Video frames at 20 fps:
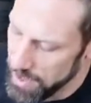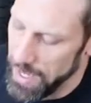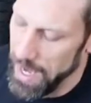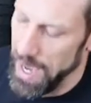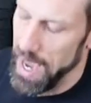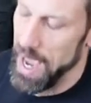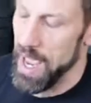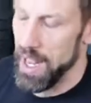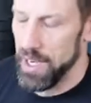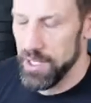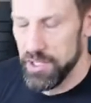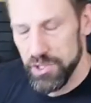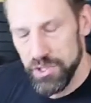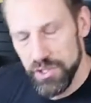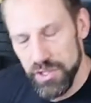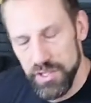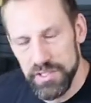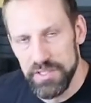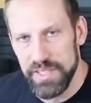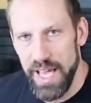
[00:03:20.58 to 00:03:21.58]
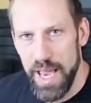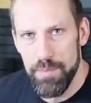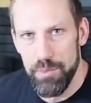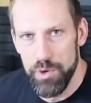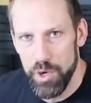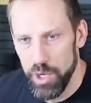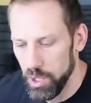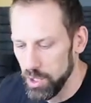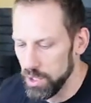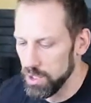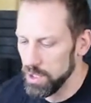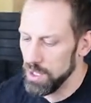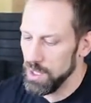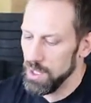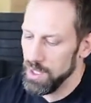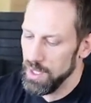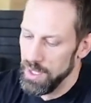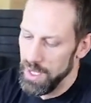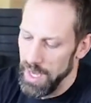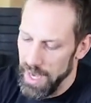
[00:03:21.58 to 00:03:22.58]
and you do the same roll,
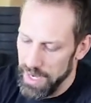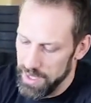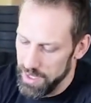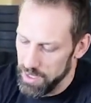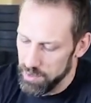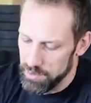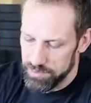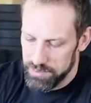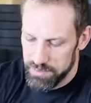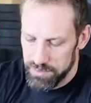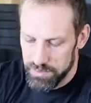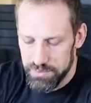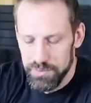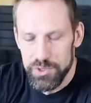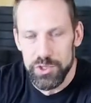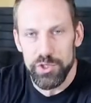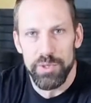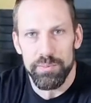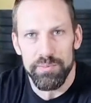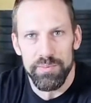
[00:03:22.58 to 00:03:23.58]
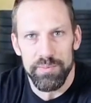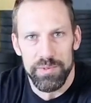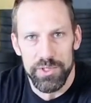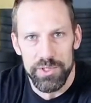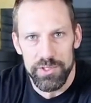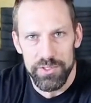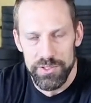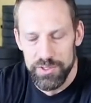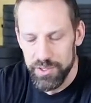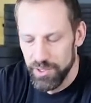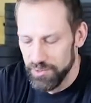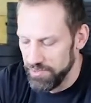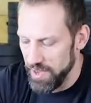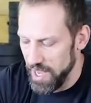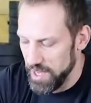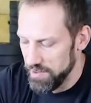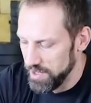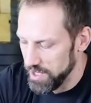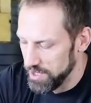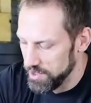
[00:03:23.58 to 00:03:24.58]
and then do a
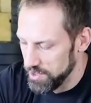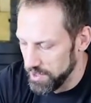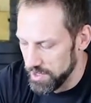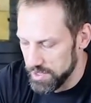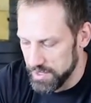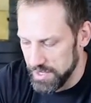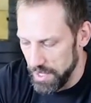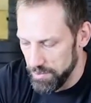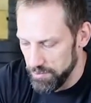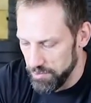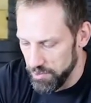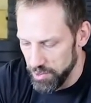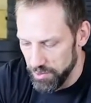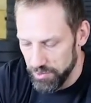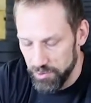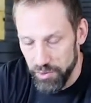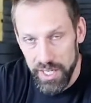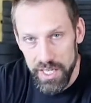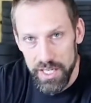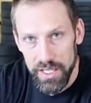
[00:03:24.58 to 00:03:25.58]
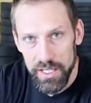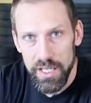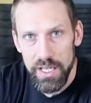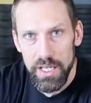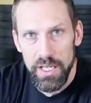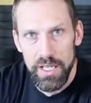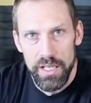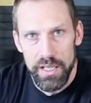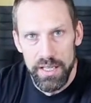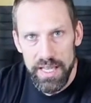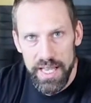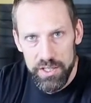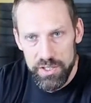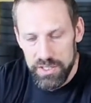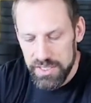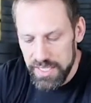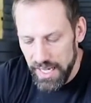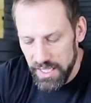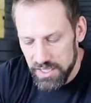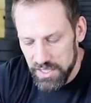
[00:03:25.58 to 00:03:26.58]
favor and do the same for your friend.
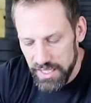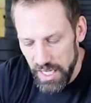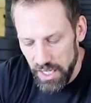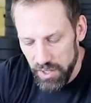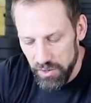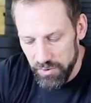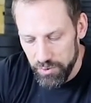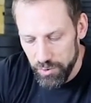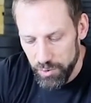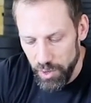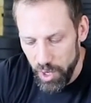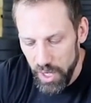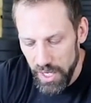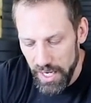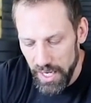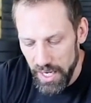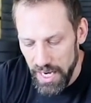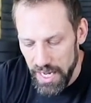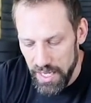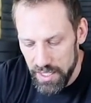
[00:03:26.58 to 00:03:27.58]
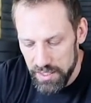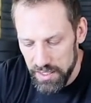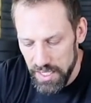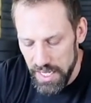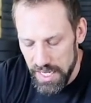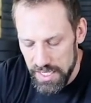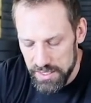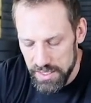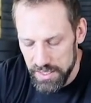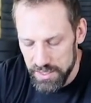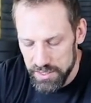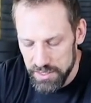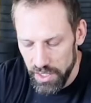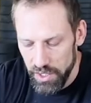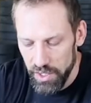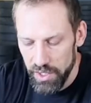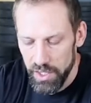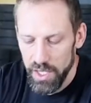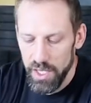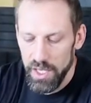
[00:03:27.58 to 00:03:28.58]
That takes care of rolling it out nicely.
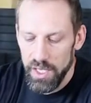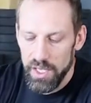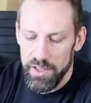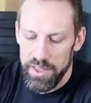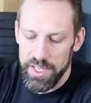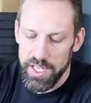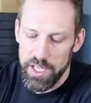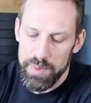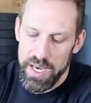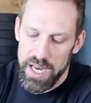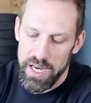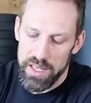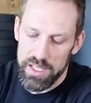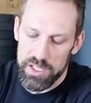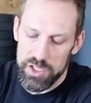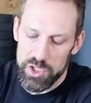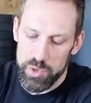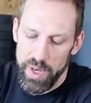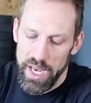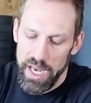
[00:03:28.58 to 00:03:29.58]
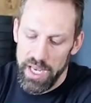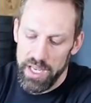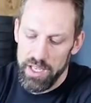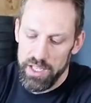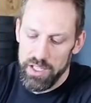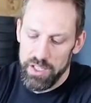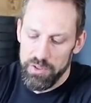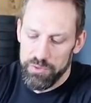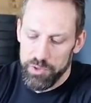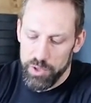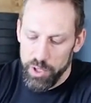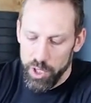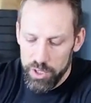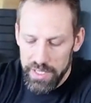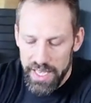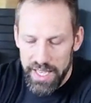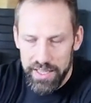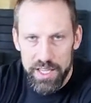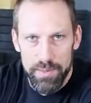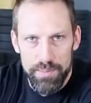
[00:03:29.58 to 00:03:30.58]
So think about it this way: you've
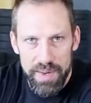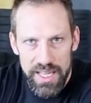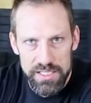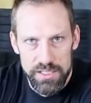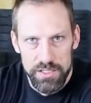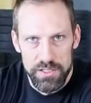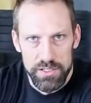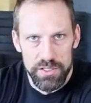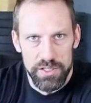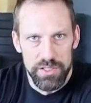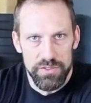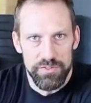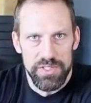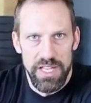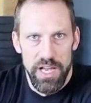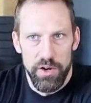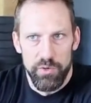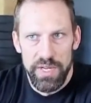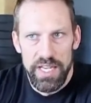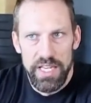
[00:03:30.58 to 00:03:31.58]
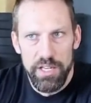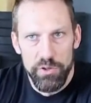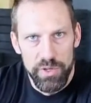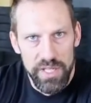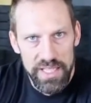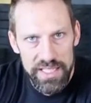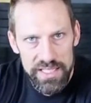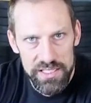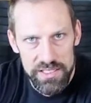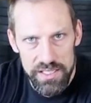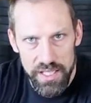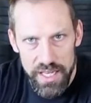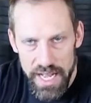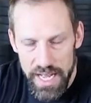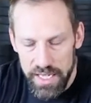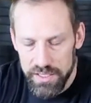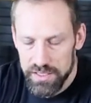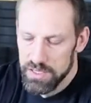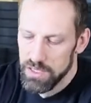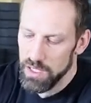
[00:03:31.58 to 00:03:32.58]
rolled out the muscle, you've now really released it out.